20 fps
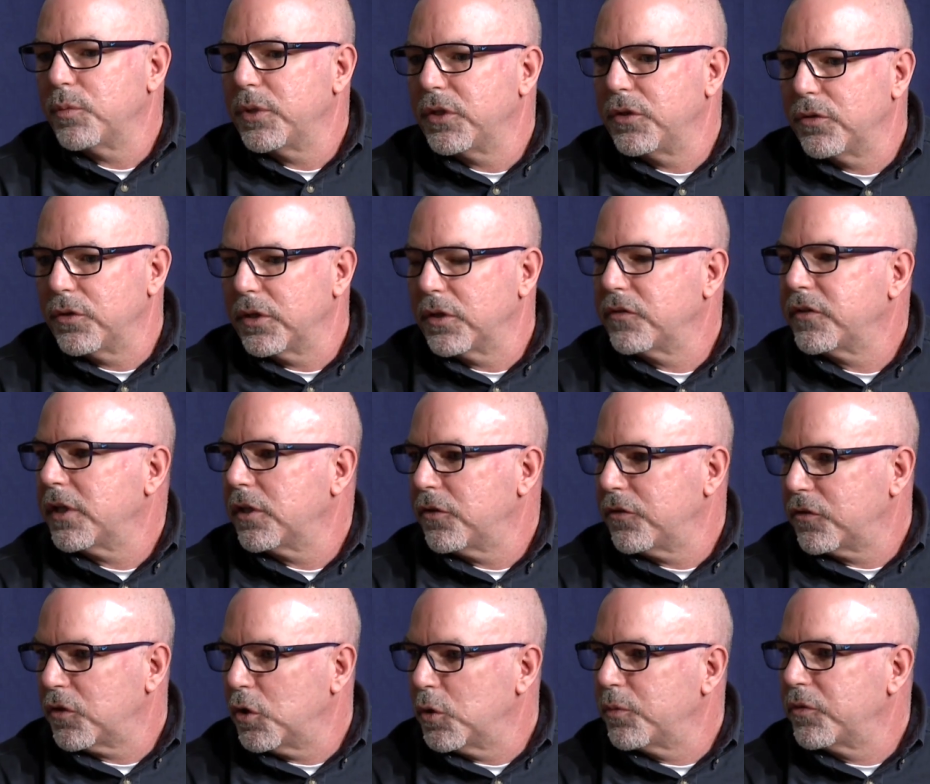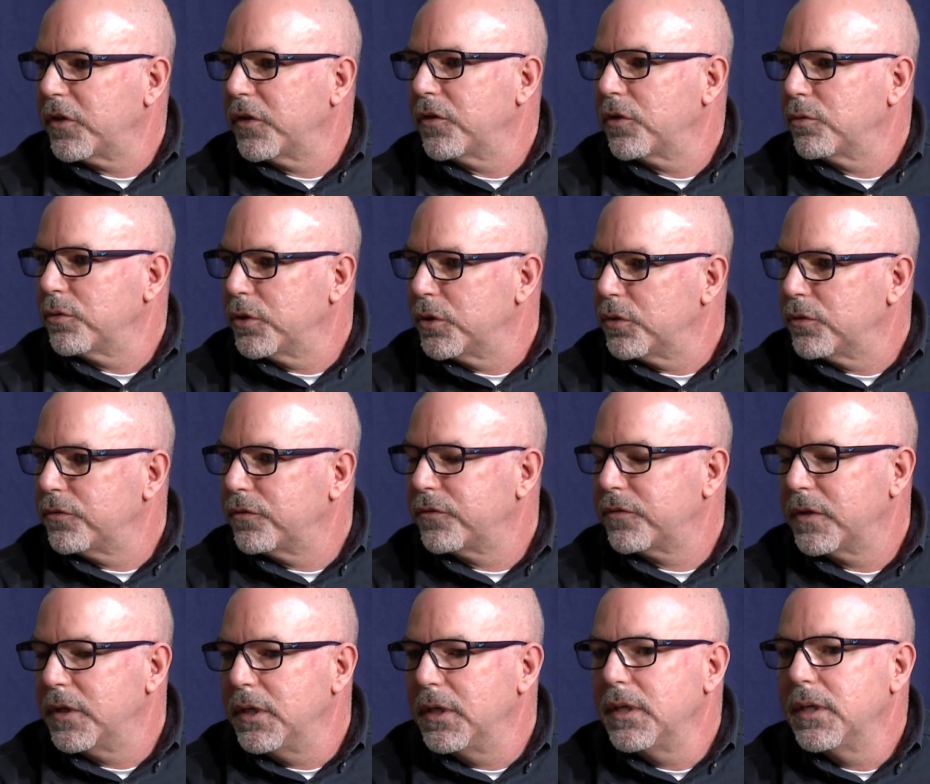doing telescopes on the roof.
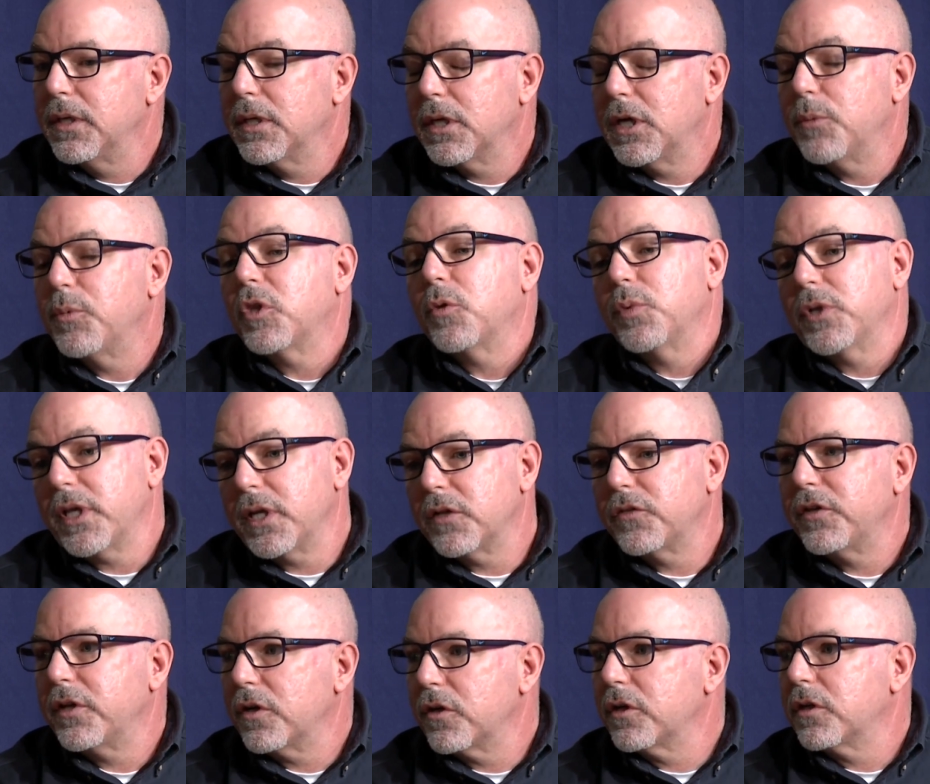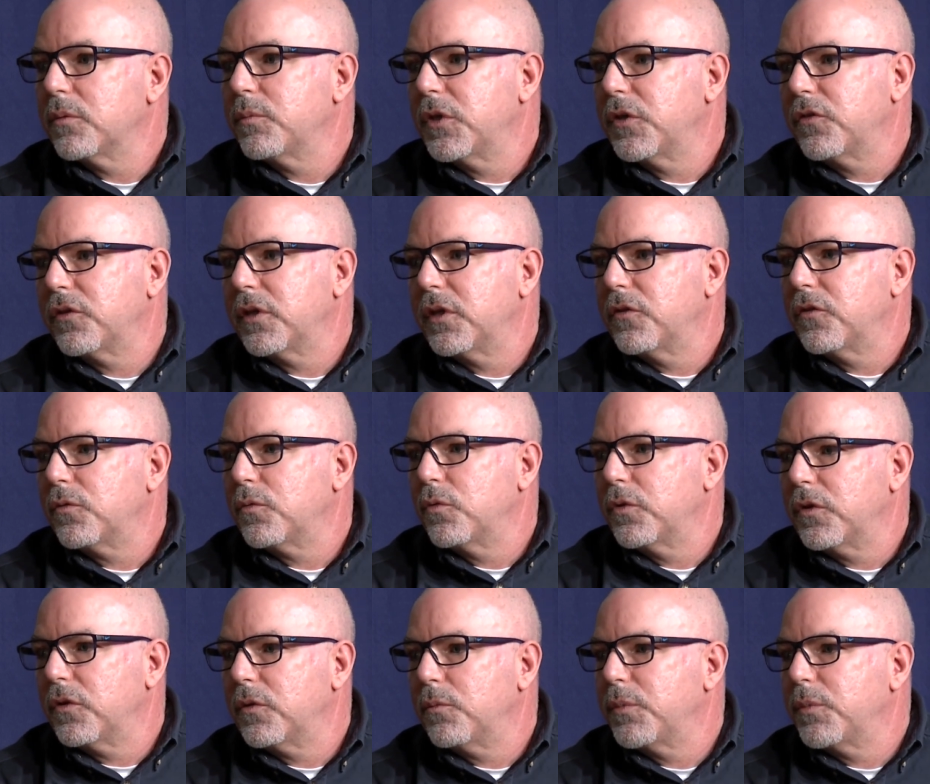But the planetarium is we're